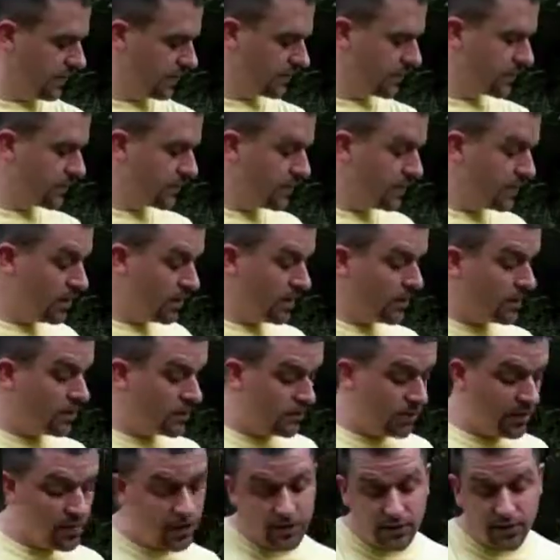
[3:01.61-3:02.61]
And
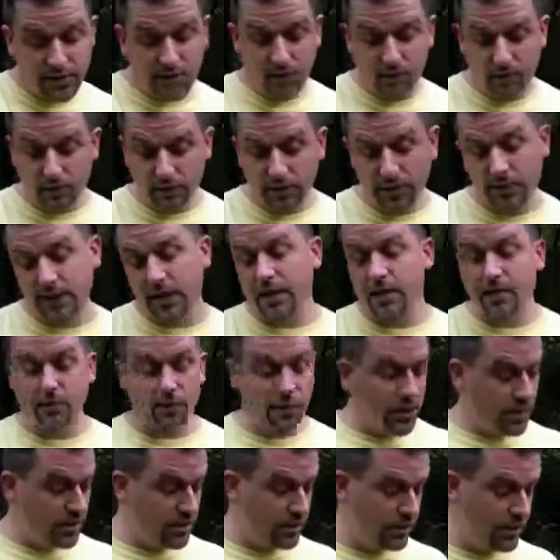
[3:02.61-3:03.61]
so he gets told exactly
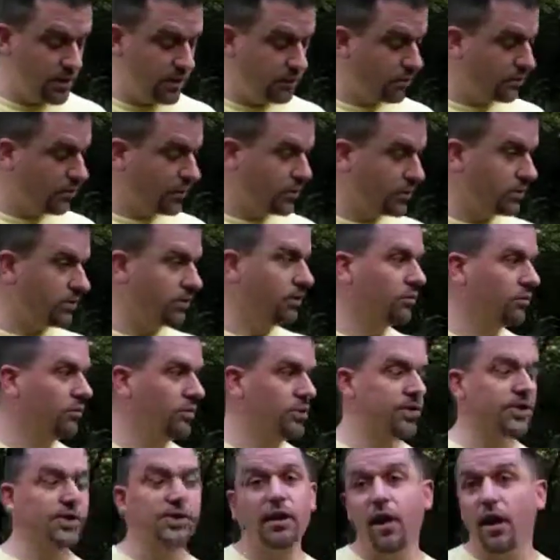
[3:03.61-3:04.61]
what I knew he would be told,
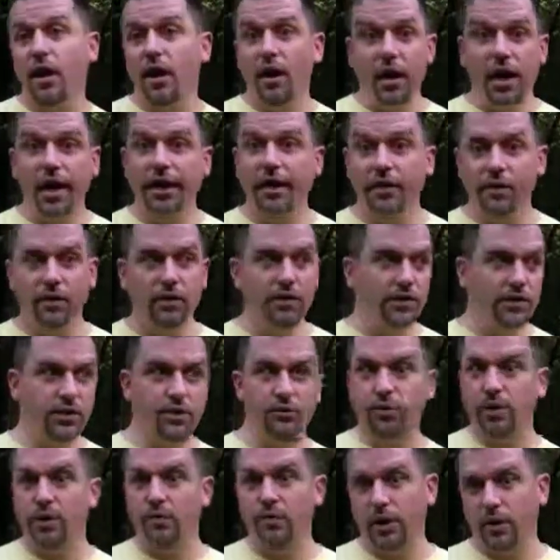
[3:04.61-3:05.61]
which is I can
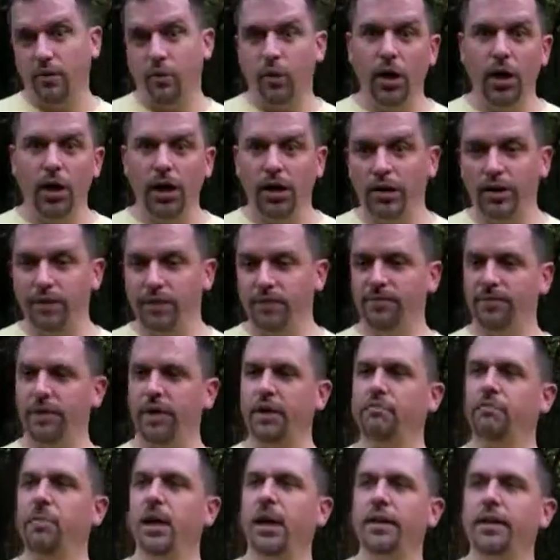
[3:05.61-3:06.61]
do whatever I want. It's
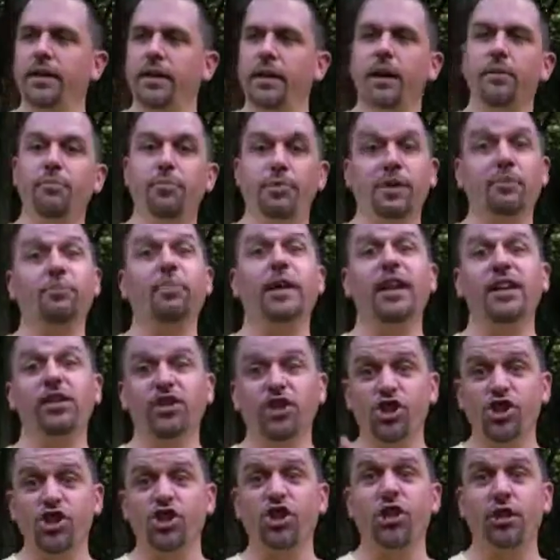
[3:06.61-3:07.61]
freaking my campus. I'm paying a
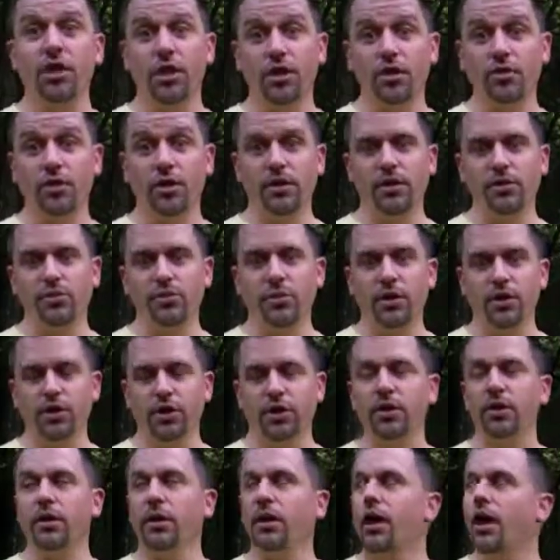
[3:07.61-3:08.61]
shitload in
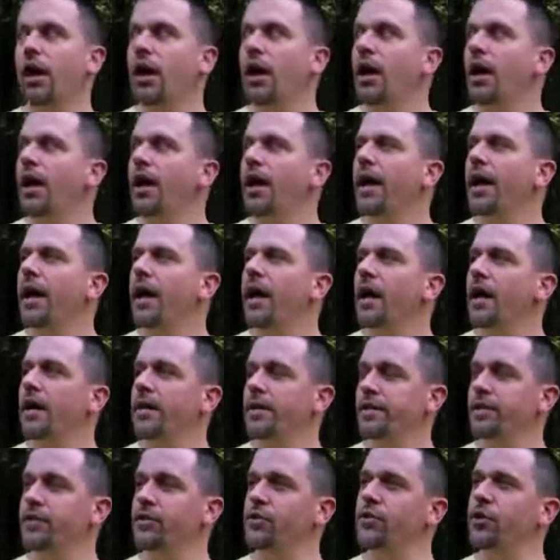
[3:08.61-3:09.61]
tuition.
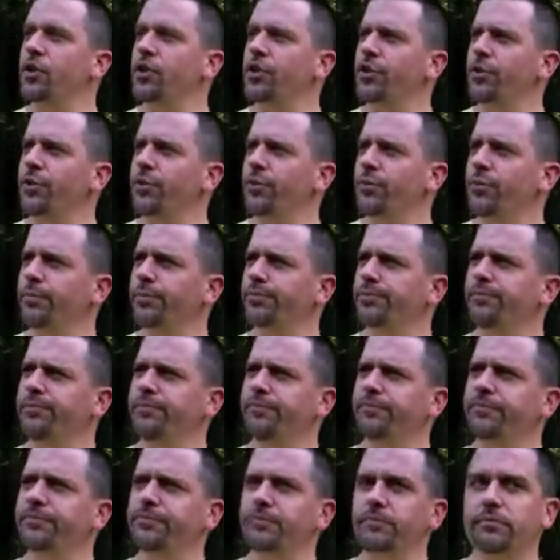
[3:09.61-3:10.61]
And so
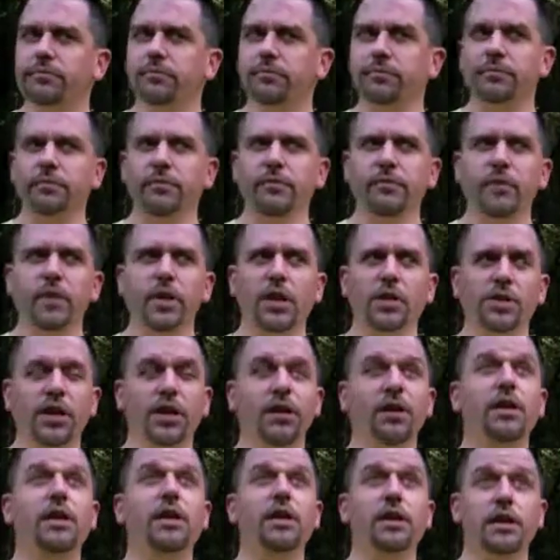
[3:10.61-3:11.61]
there's
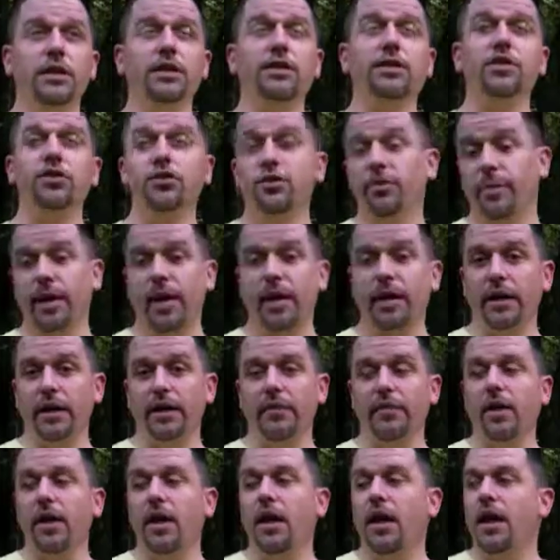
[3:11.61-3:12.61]
nothing he can do about it.